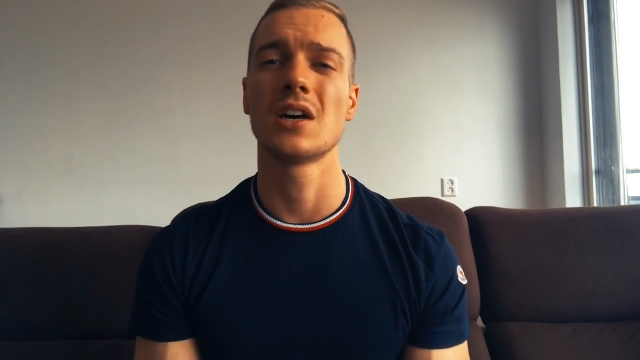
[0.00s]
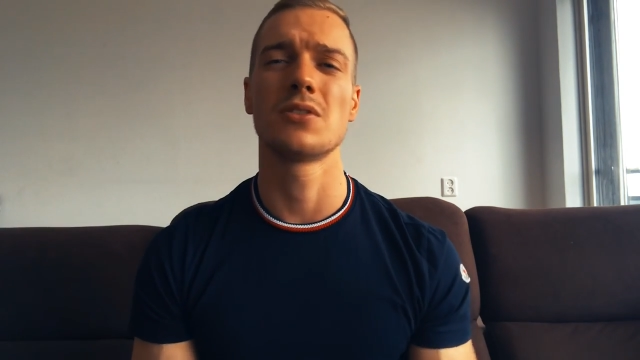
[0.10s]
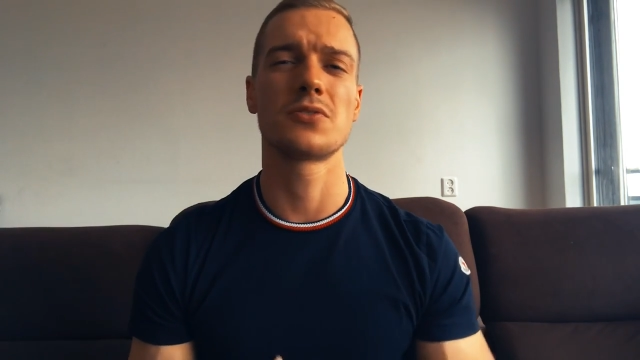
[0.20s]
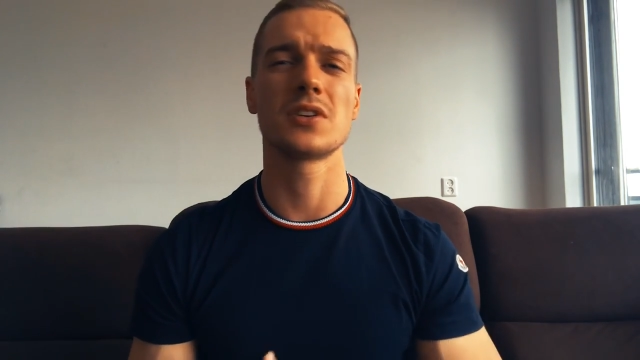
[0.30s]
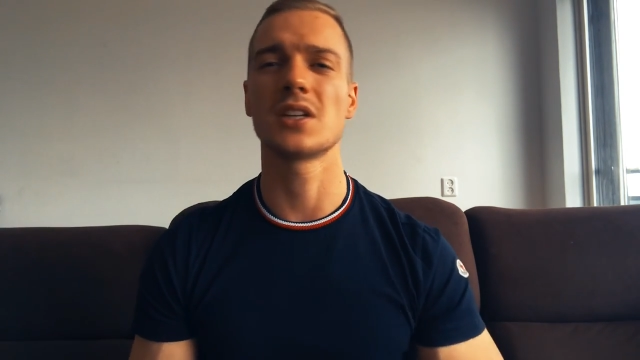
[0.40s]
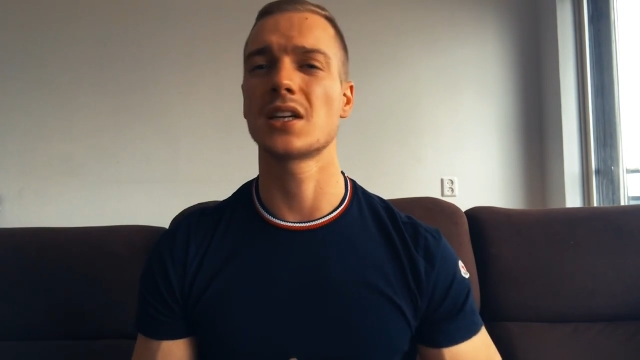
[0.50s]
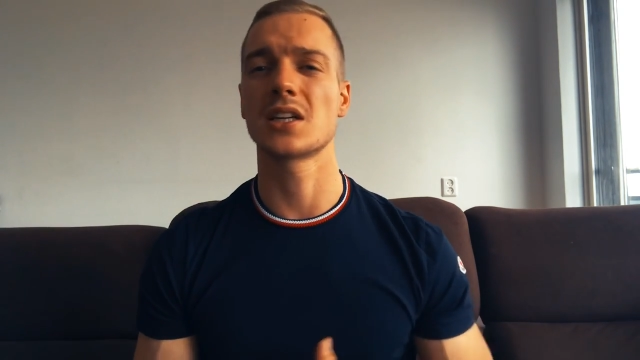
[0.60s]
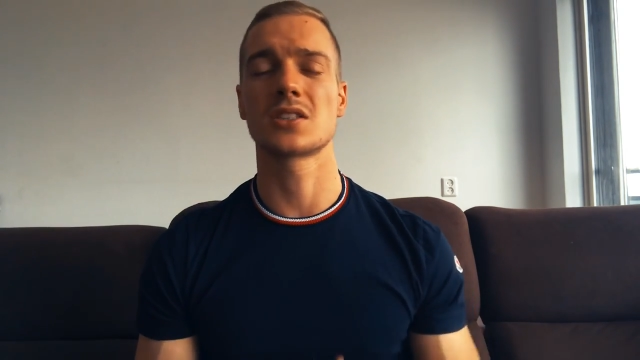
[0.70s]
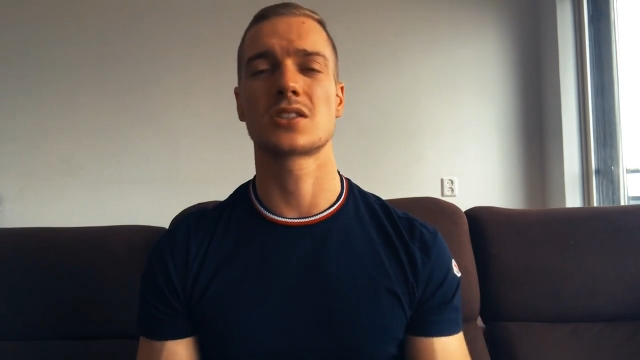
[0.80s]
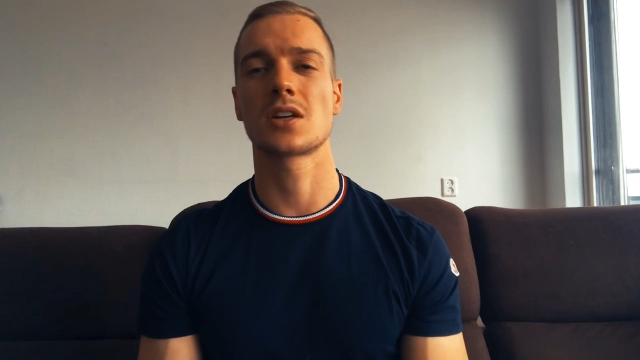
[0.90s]
feeling
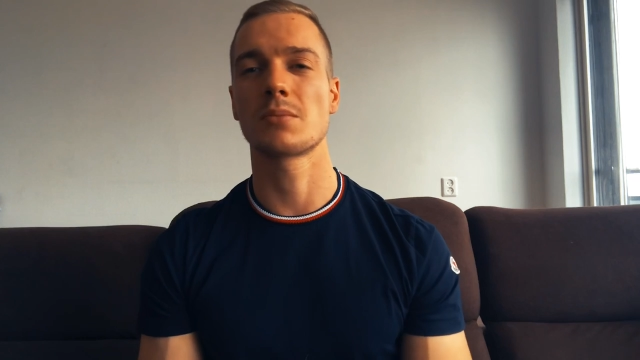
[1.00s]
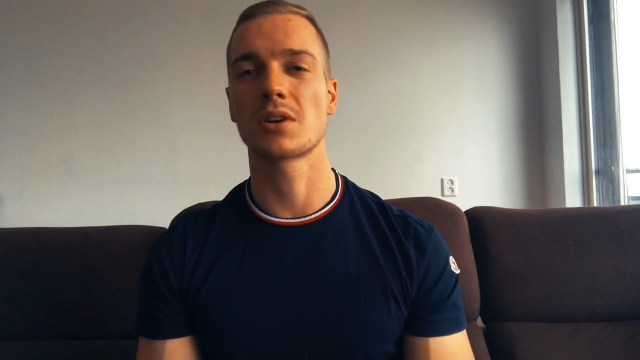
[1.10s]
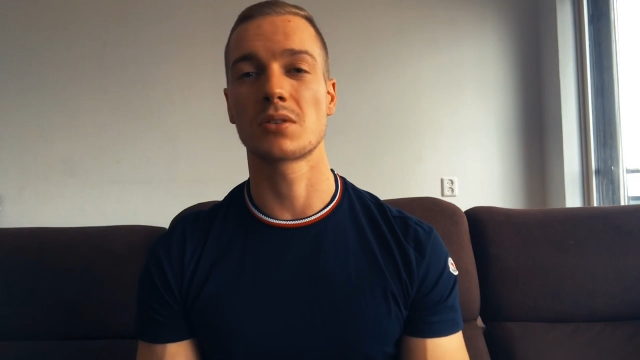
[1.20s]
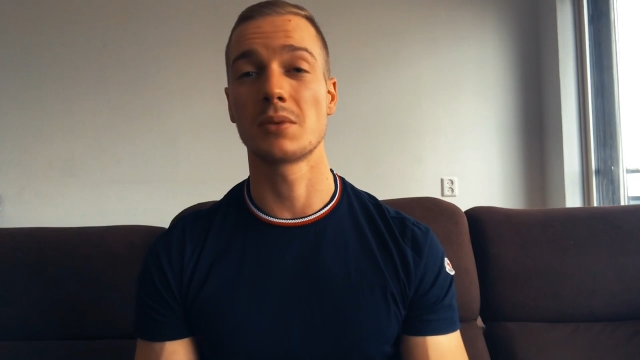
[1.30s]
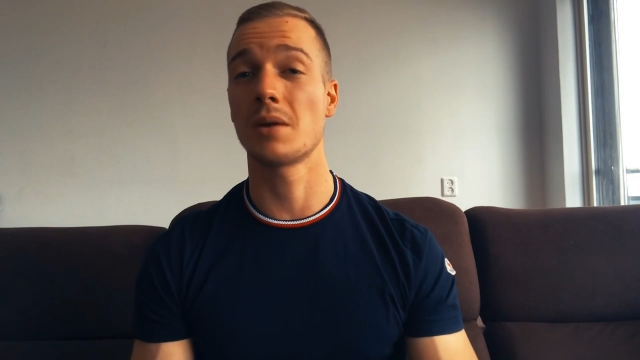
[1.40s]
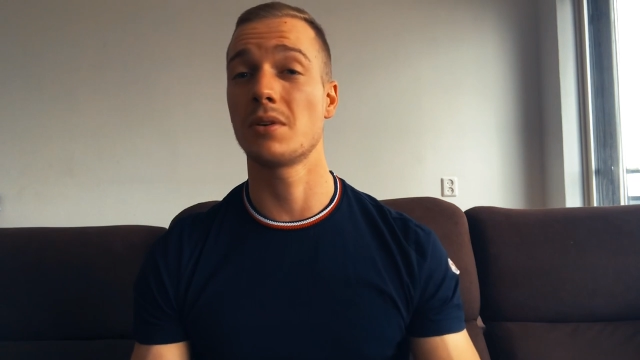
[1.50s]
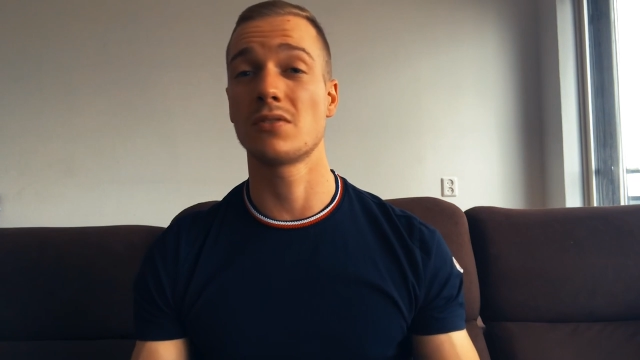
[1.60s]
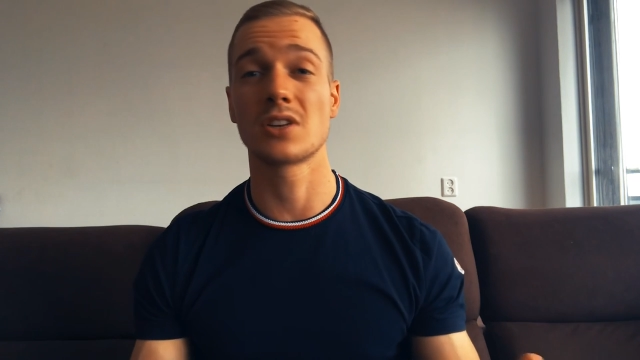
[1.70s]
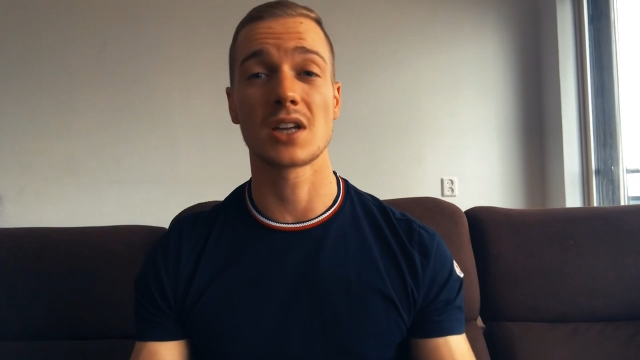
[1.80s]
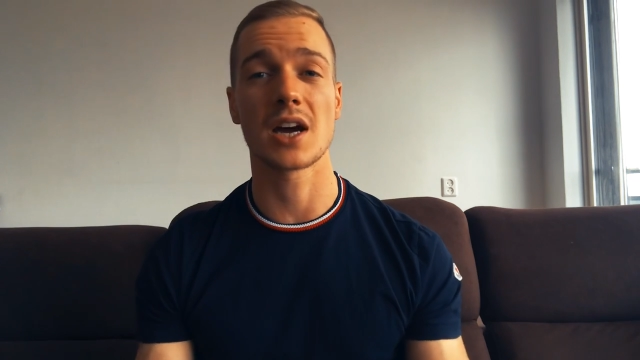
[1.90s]
in the stomach or maybe
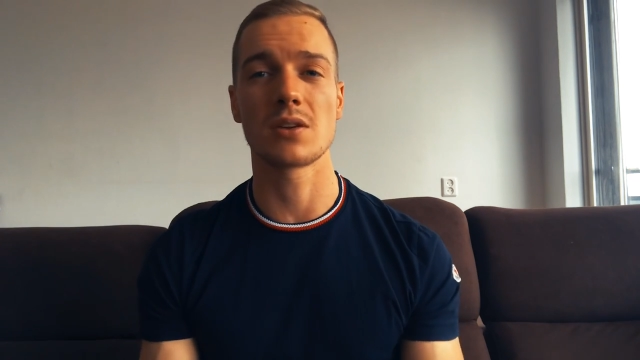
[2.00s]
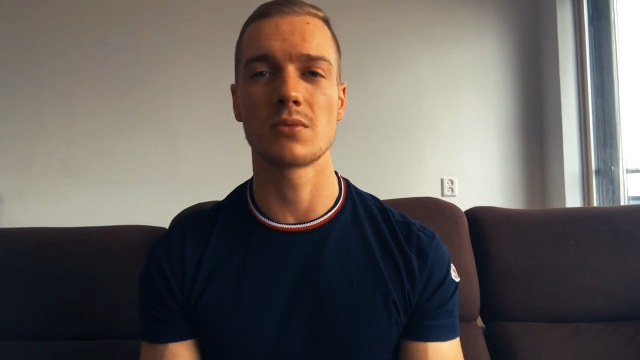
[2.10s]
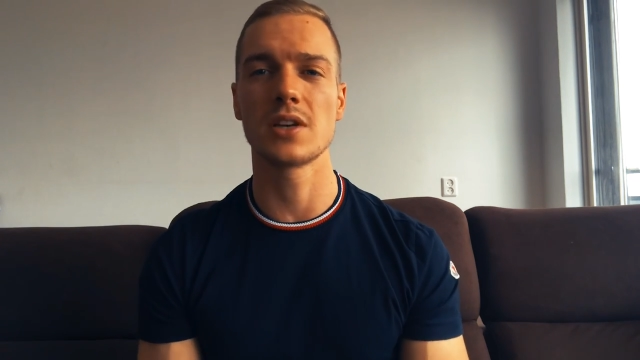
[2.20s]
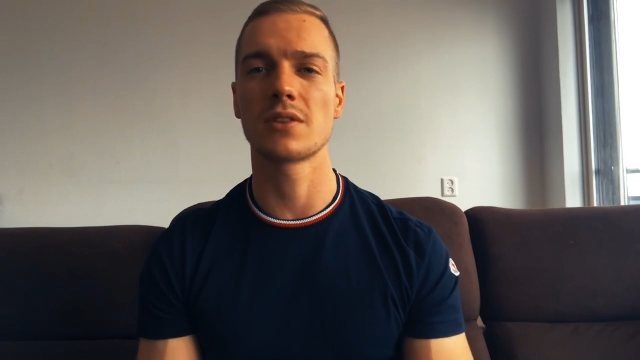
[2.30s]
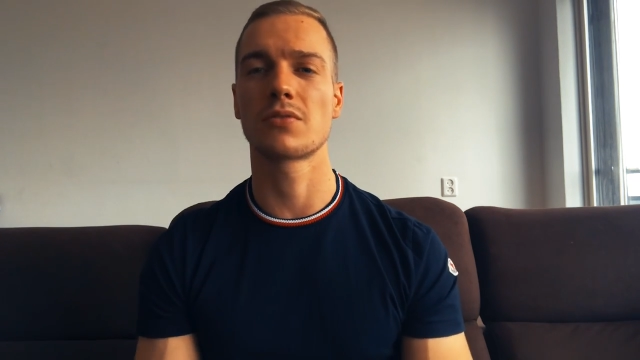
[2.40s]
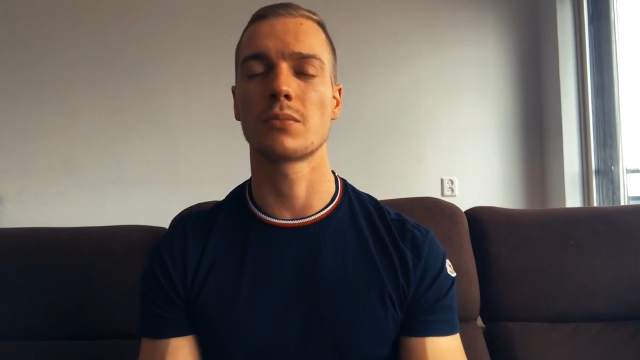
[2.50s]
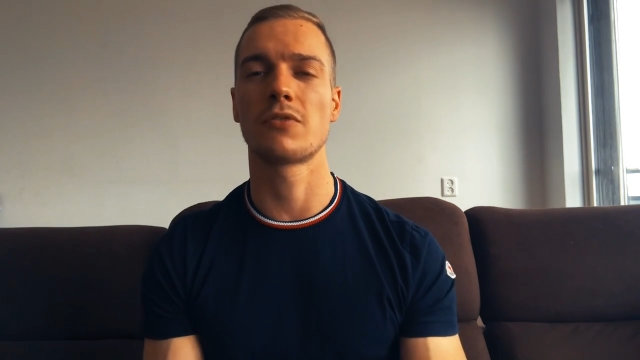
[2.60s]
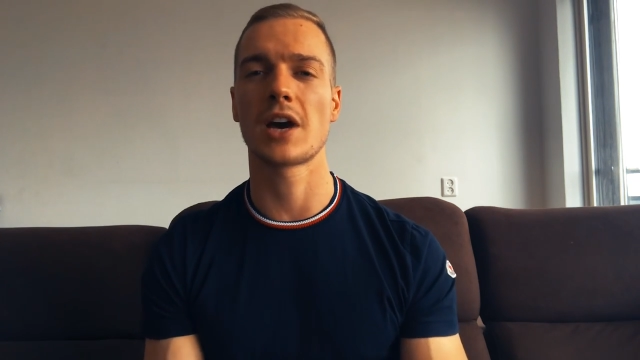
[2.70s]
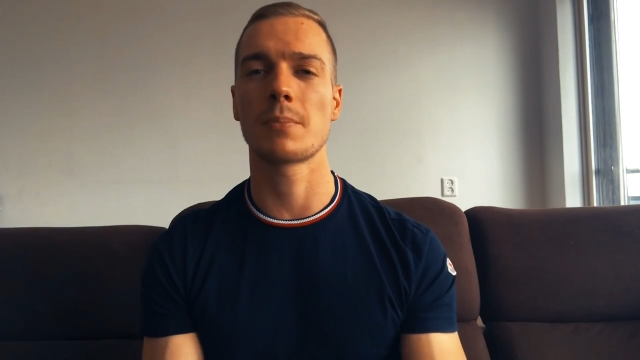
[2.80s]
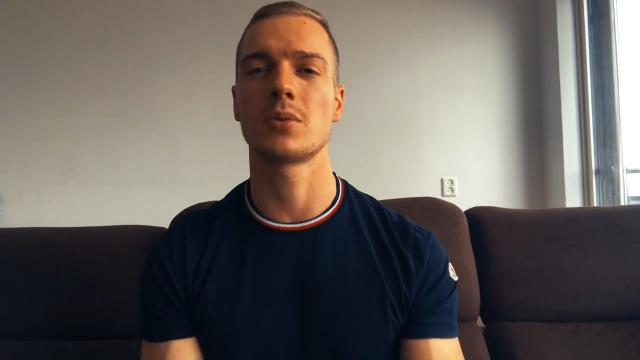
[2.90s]
even diarrhea from
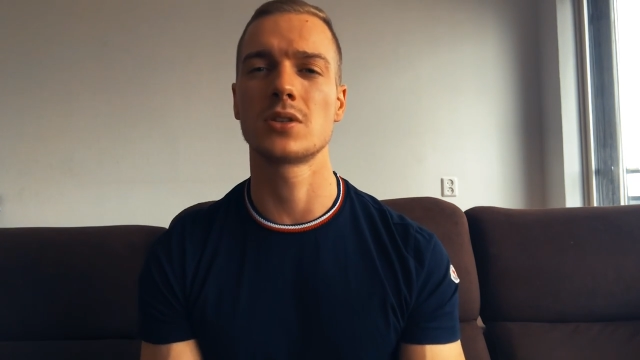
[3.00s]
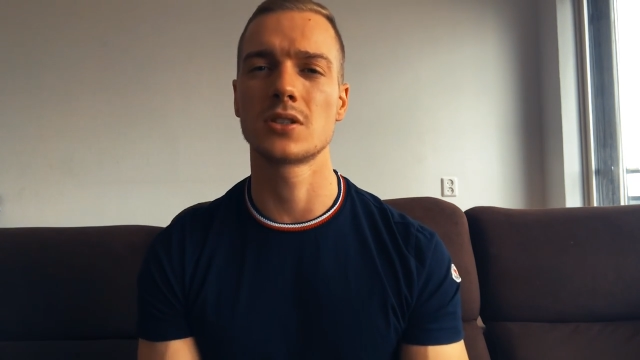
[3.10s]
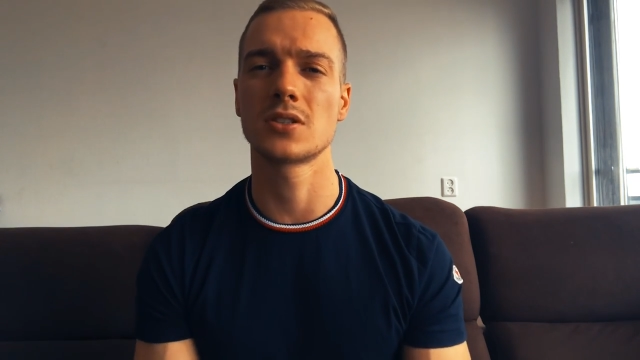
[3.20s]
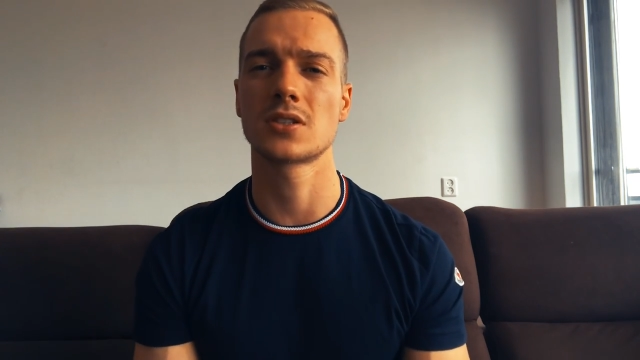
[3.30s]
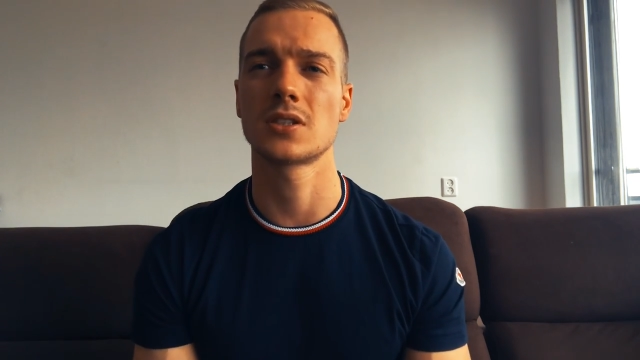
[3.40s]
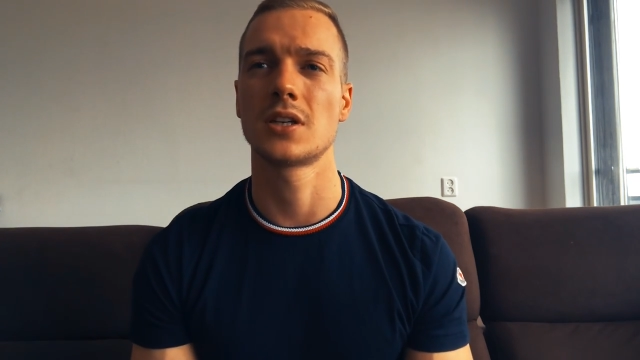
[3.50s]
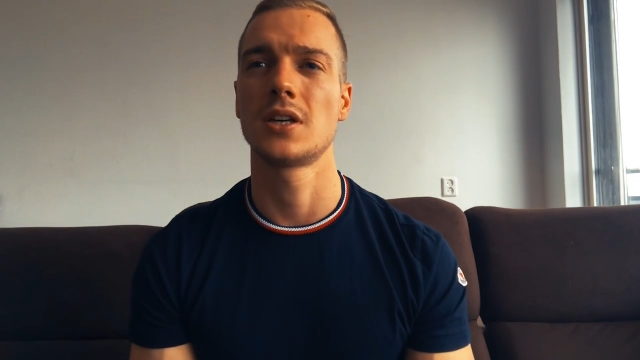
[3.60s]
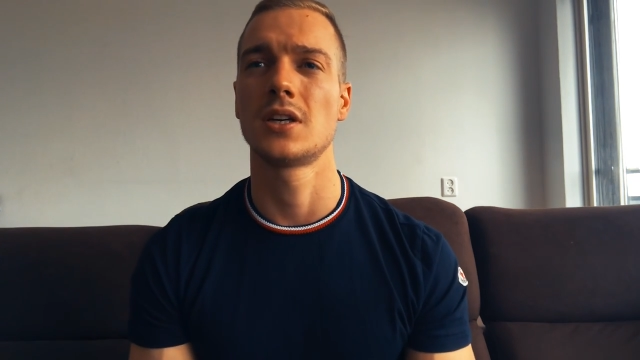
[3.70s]
fat burners.